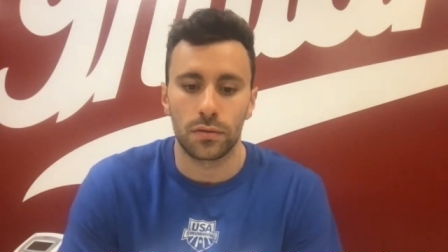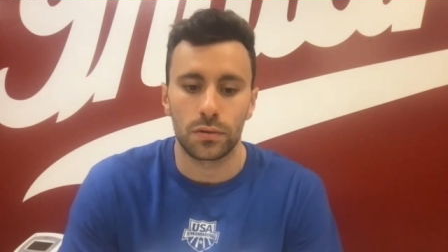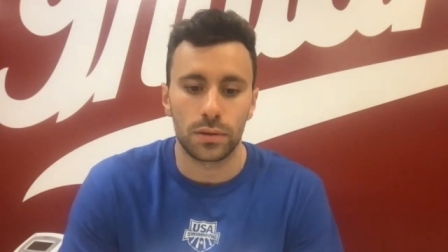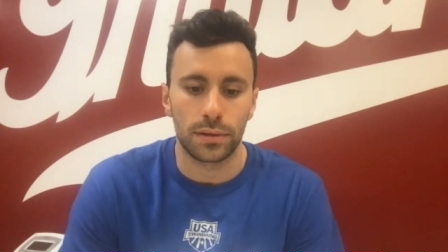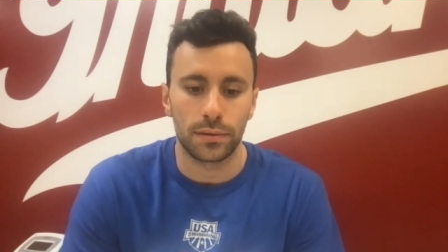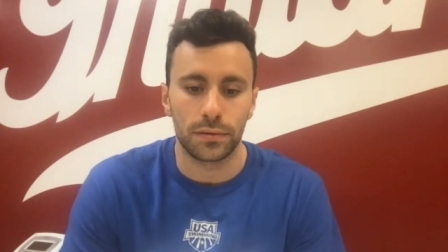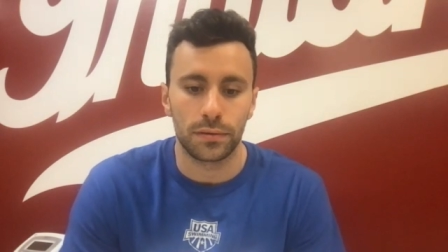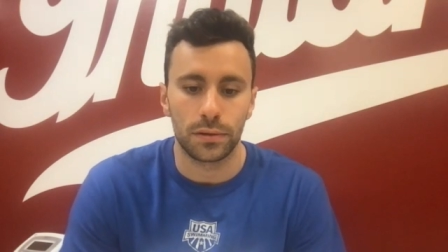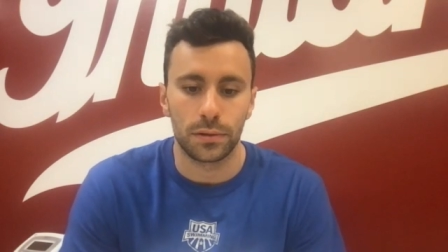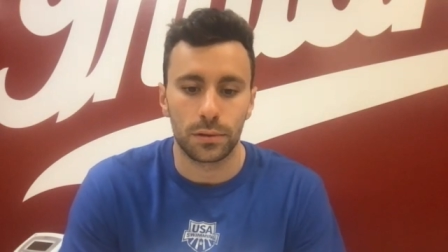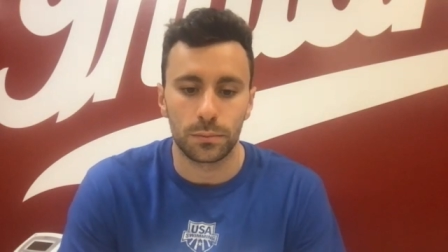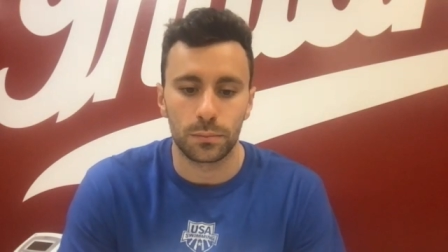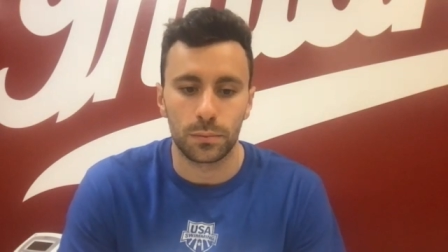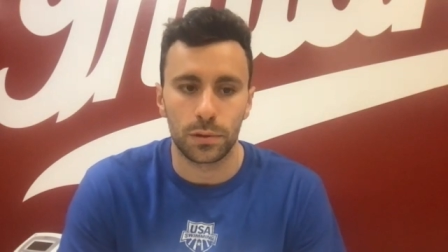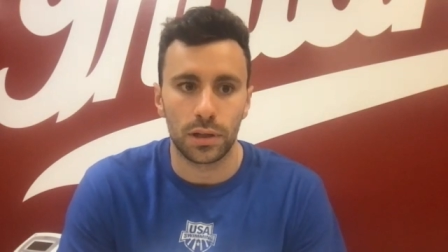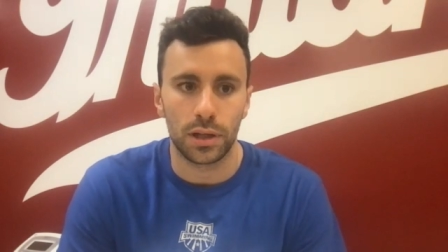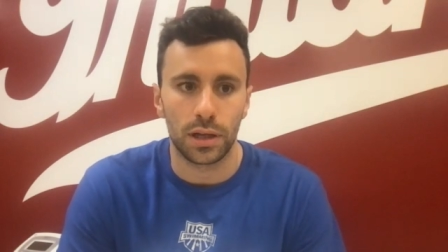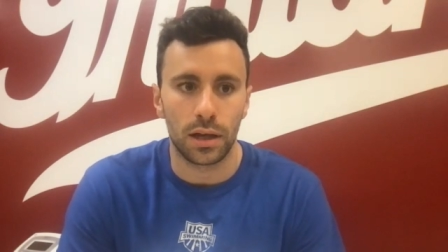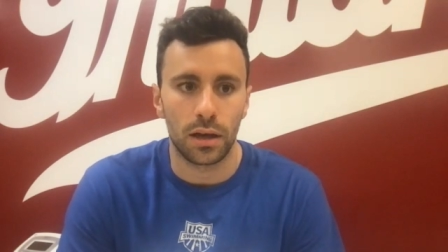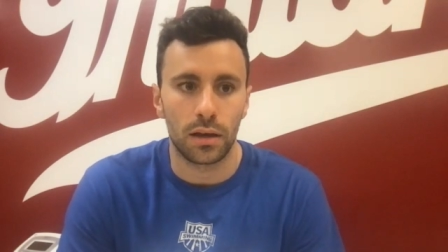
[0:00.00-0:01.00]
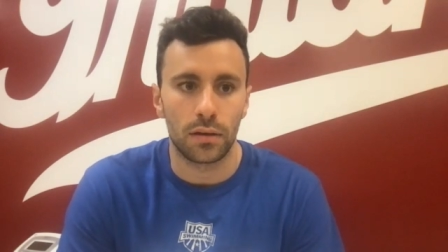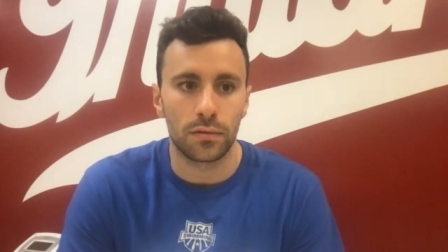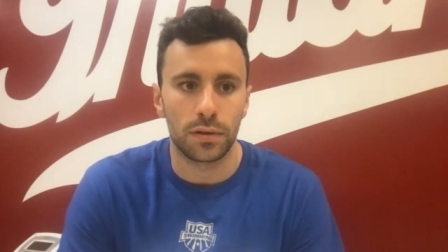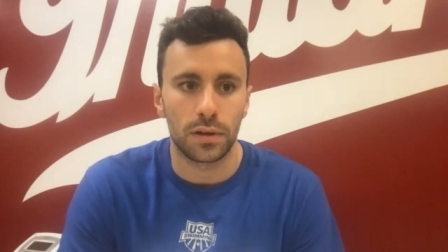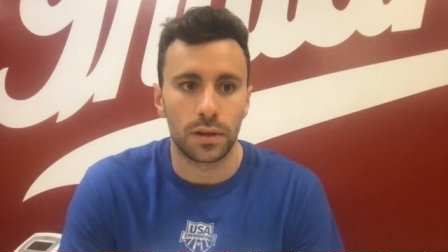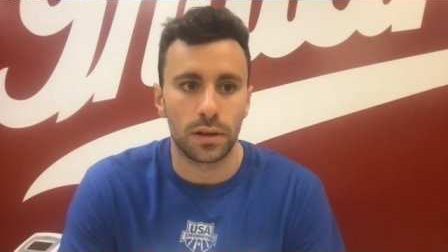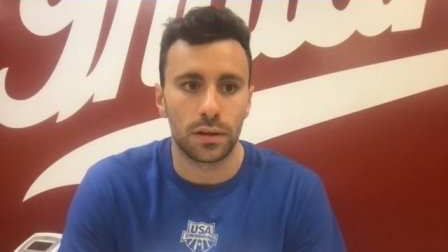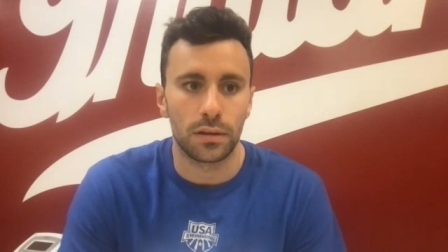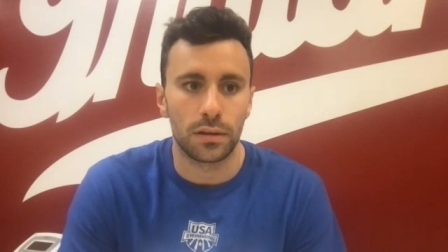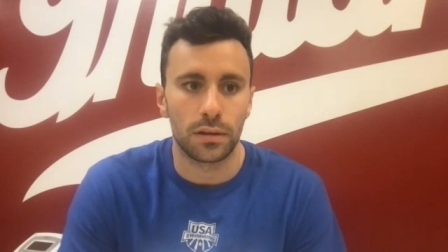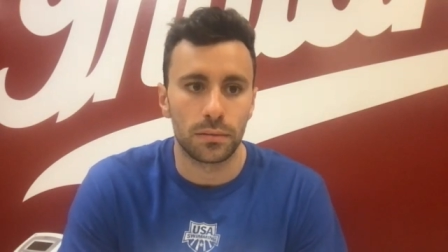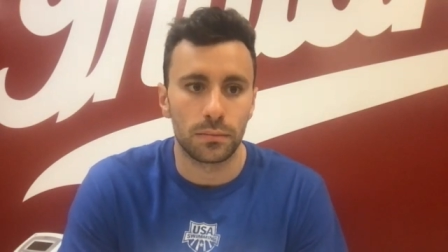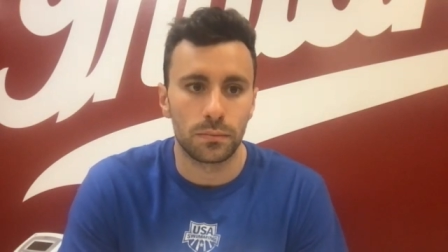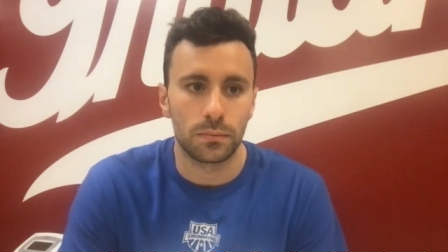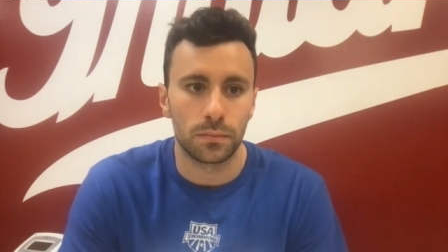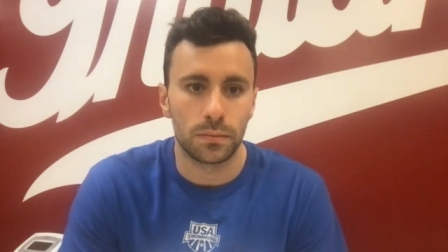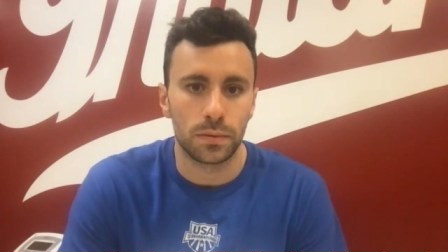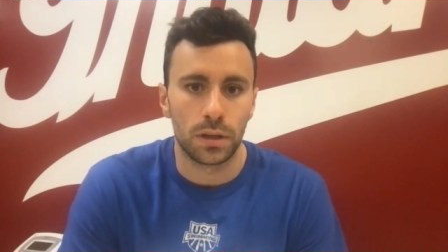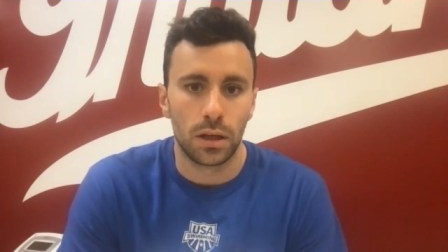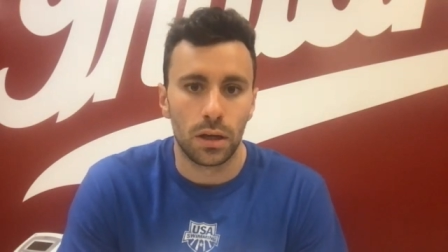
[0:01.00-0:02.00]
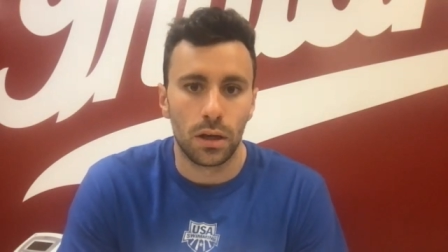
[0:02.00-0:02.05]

So I feel really confident in